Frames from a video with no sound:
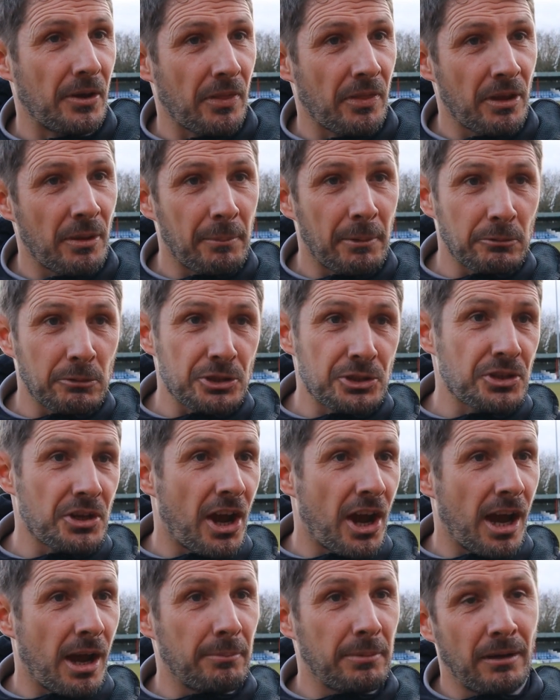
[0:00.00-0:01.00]
Nipper was
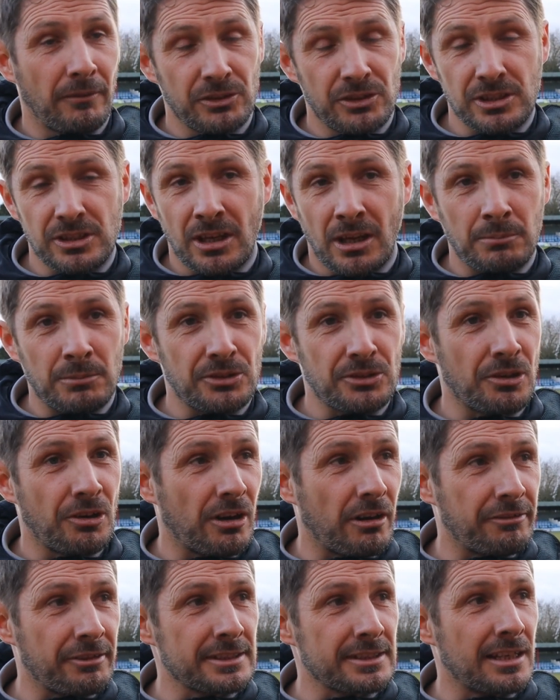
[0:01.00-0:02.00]
sharp. Obviously, Kempy scored
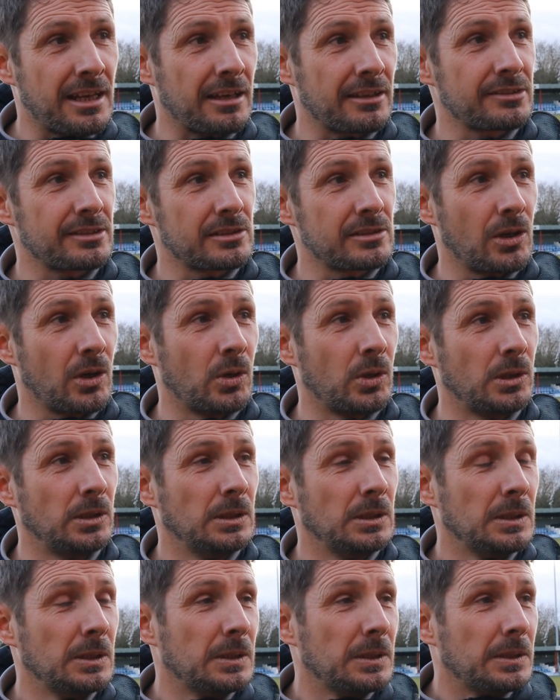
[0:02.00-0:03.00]
a fantastic goal.
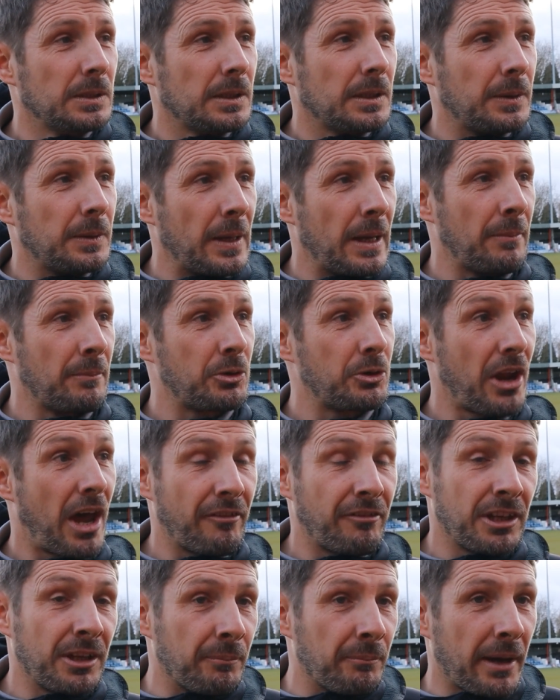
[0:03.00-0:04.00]
Good
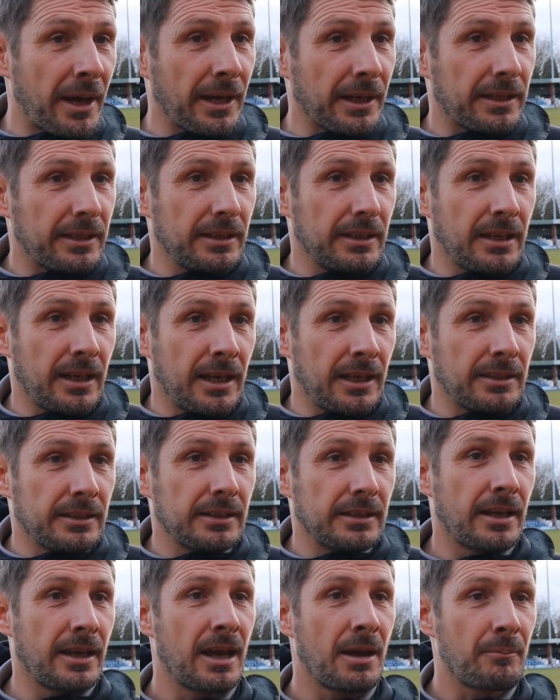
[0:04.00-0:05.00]
having him back again.
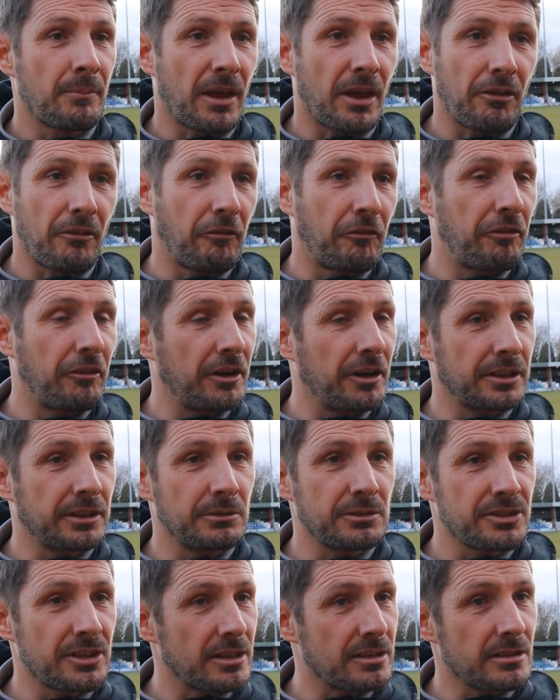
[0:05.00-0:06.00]
Fergie
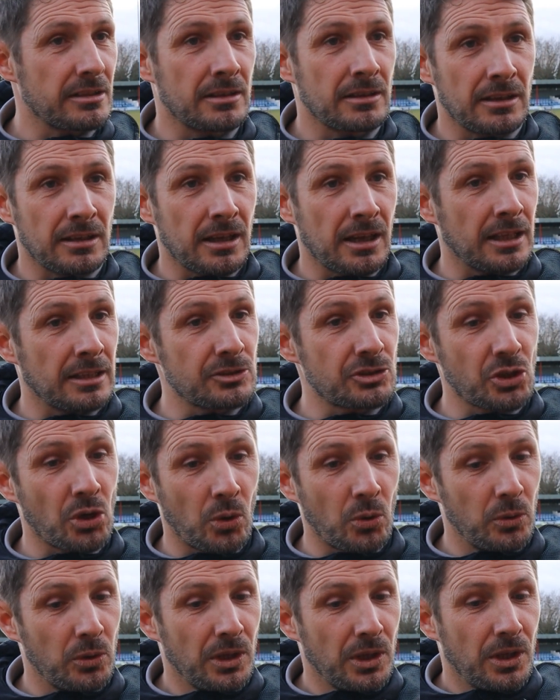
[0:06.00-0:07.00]
was excellent again.
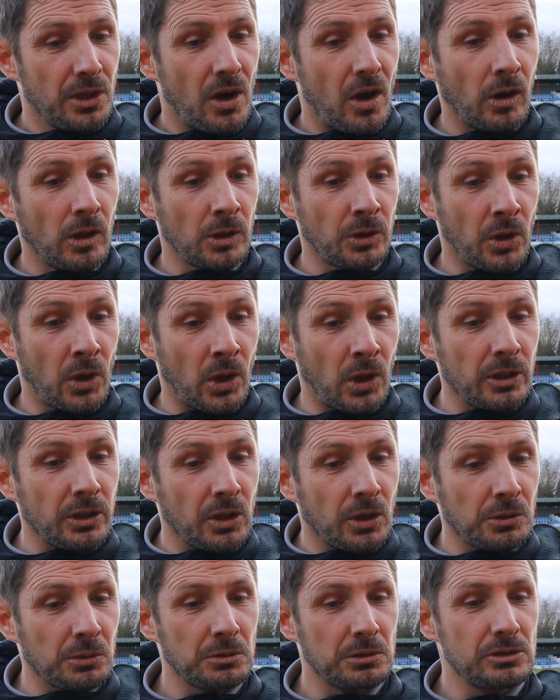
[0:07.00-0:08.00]
So, all in all, you
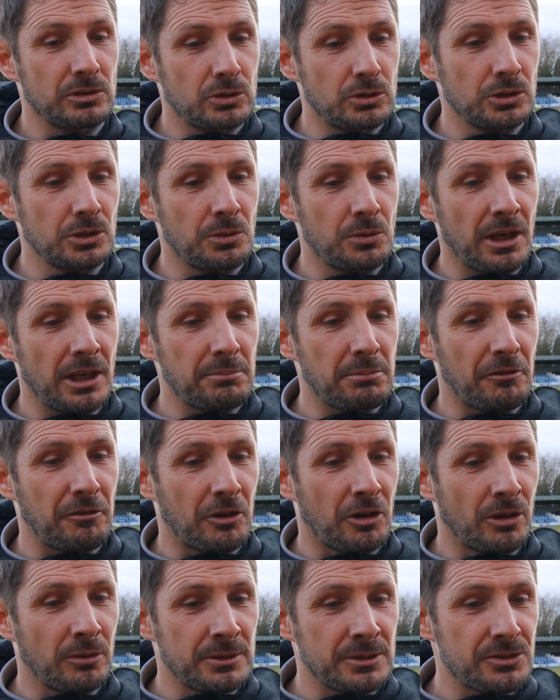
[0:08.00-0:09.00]
know, good away
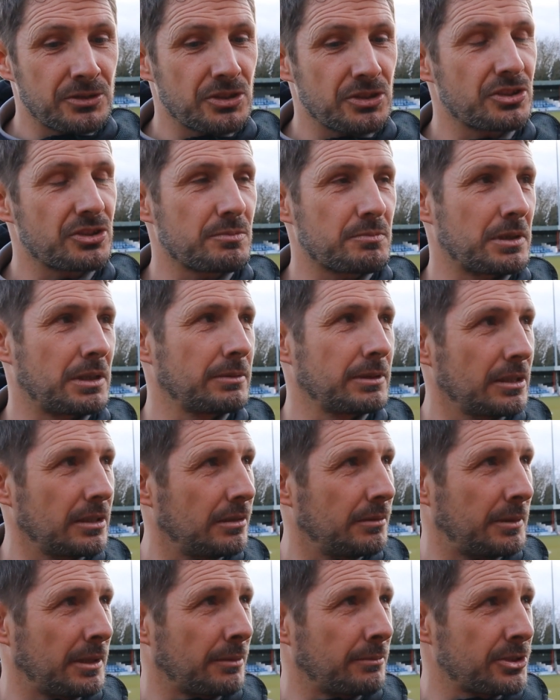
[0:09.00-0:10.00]
performance. Just probably a
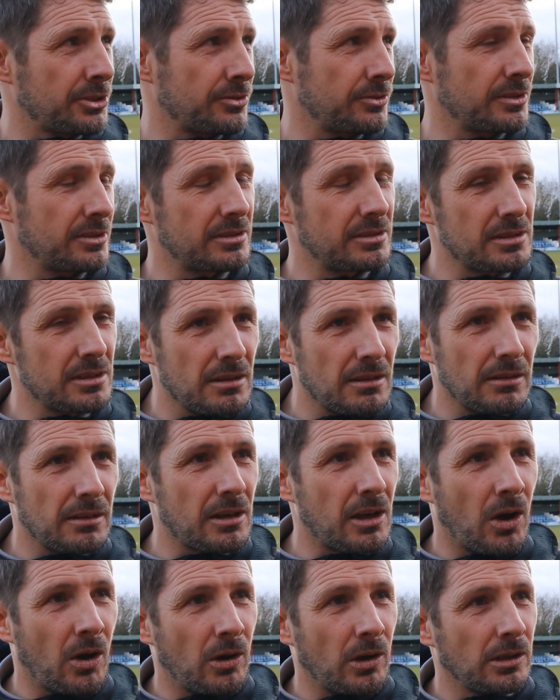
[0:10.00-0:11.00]
little blemish was the
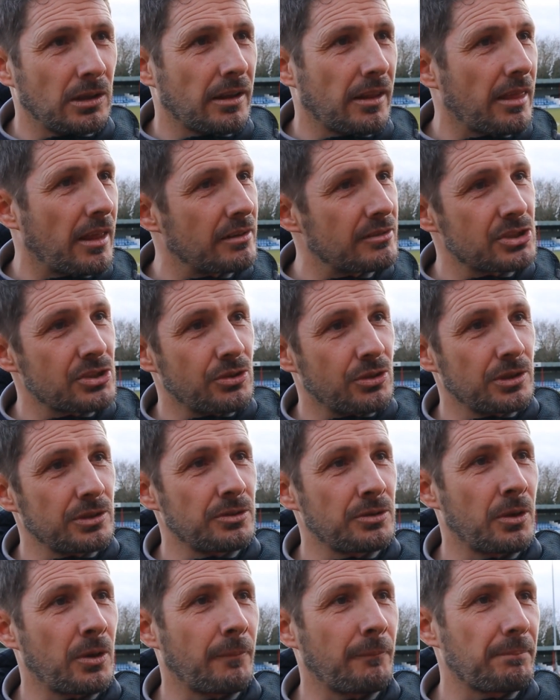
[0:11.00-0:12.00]
goal that they've scored.
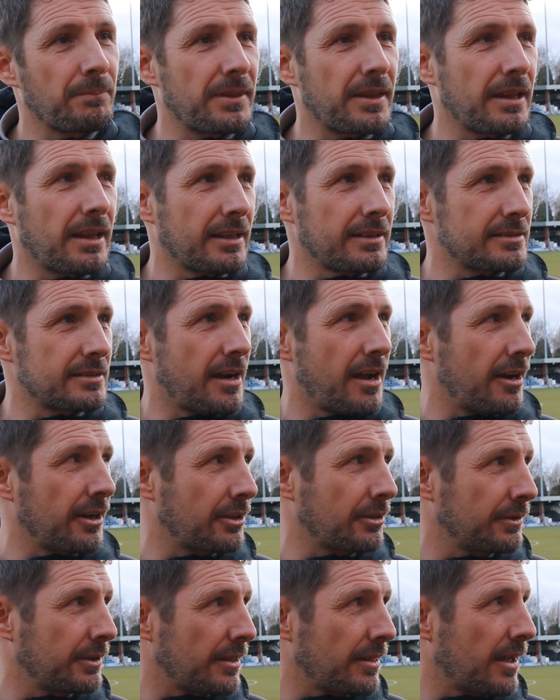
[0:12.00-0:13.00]
You know, the lads are
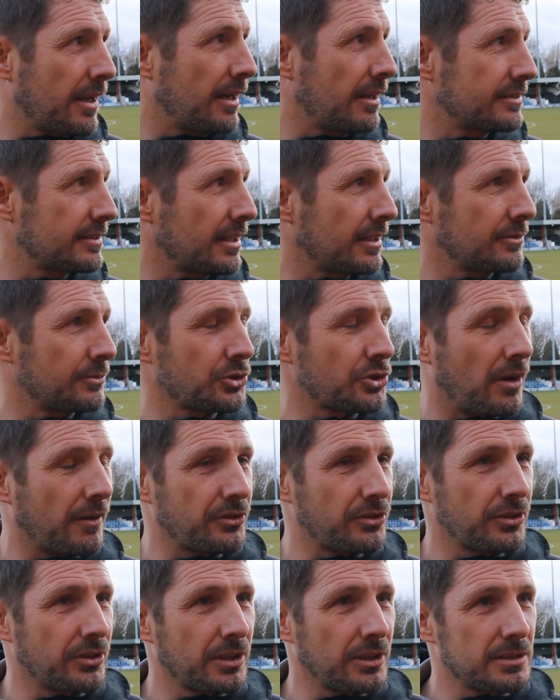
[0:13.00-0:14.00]
arguing in there saying it was
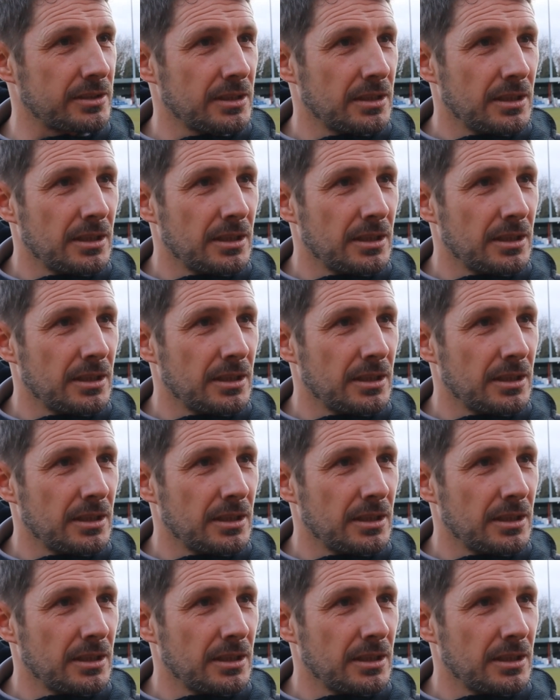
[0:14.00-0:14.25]
offside.